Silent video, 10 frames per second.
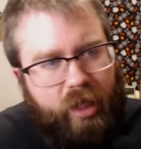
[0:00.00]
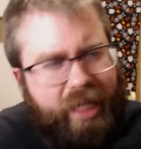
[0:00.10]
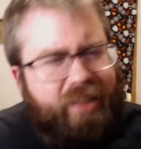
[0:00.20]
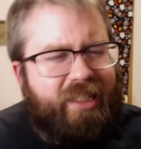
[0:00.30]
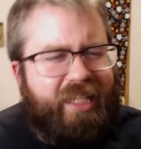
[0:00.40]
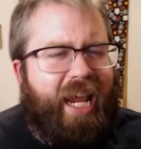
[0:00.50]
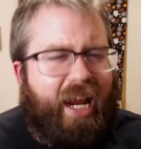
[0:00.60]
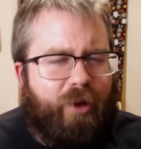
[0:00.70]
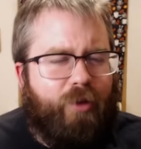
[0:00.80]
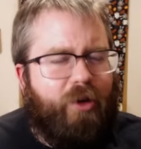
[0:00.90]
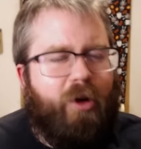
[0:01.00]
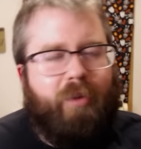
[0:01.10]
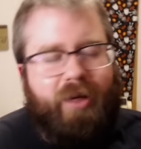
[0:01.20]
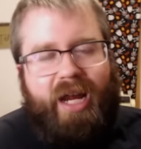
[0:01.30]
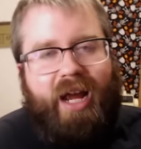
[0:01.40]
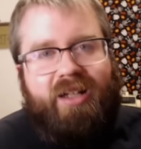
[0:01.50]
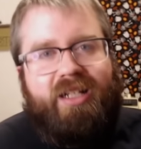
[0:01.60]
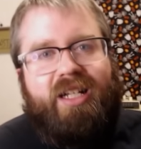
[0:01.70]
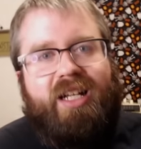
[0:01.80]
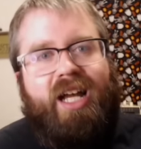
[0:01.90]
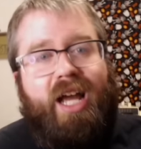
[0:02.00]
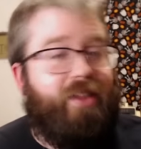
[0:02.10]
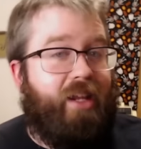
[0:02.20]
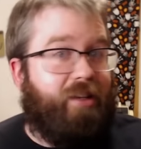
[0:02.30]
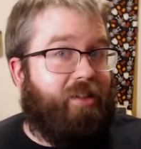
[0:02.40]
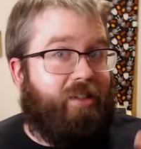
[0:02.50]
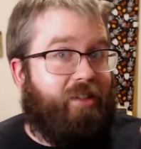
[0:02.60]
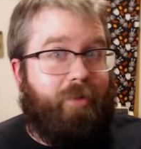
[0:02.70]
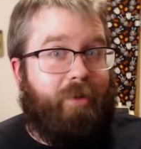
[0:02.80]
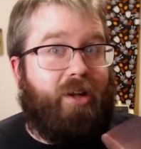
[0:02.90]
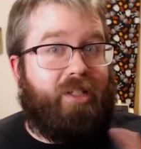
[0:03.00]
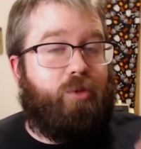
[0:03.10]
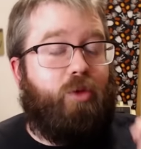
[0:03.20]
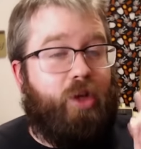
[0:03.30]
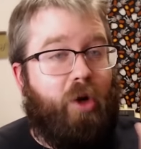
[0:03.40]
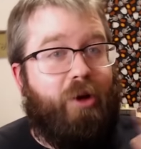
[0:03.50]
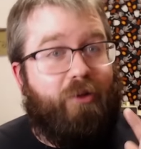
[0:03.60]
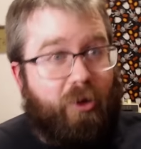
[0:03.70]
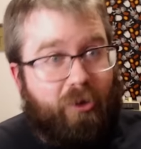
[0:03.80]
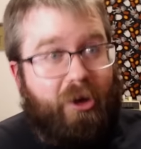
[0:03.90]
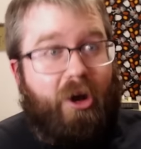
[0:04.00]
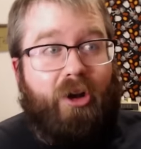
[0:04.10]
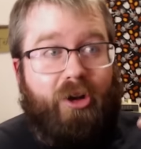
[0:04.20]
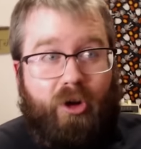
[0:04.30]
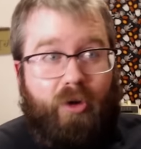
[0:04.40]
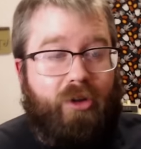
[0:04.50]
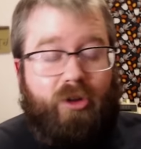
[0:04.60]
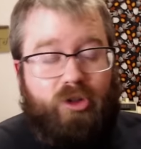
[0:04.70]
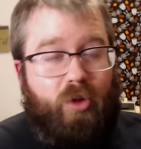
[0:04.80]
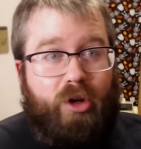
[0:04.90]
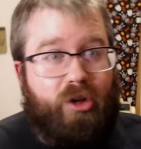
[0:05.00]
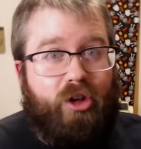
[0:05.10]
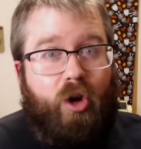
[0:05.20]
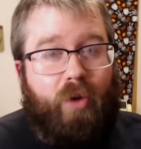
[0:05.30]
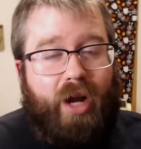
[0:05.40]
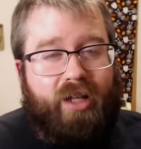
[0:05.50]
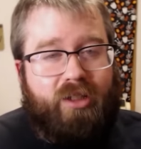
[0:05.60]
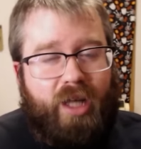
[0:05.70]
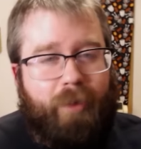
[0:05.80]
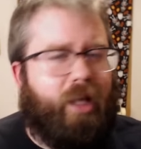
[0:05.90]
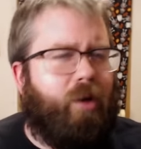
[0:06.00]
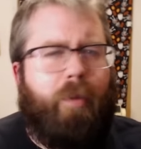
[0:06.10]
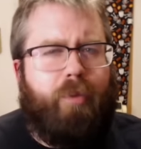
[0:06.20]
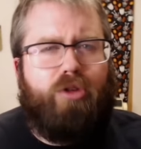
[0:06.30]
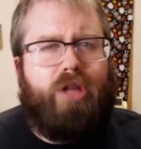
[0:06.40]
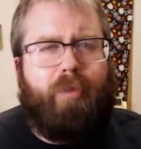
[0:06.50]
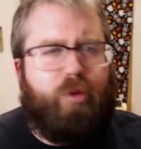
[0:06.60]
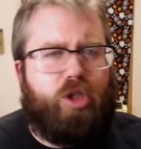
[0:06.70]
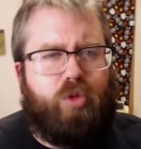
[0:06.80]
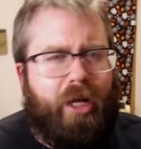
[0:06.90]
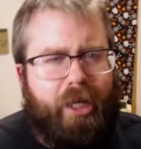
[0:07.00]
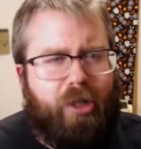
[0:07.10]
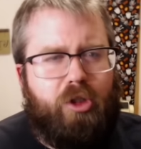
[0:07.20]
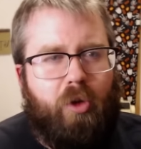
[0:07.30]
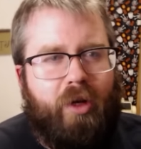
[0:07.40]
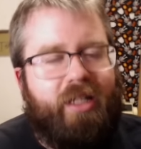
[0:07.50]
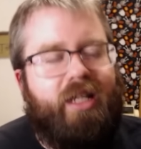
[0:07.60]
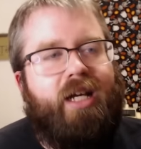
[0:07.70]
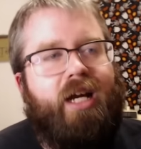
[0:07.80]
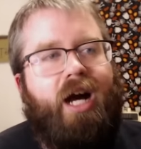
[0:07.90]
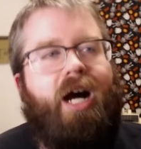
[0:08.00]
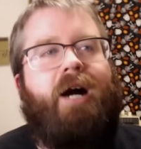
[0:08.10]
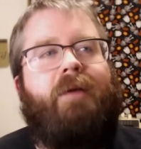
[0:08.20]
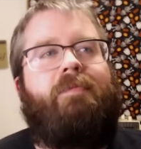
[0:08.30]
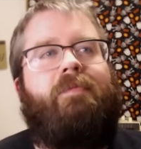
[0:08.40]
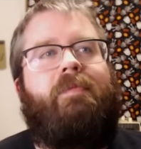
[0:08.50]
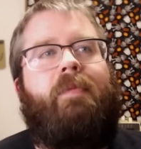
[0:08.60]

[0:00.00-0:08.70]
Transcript: he says he can't interfere, but yeah. And then Paradox says, well, if you go any further, Eon, you know, there's nowhere you can go where I can stop it. Like, I'll burn that bridge when I get to it. Um,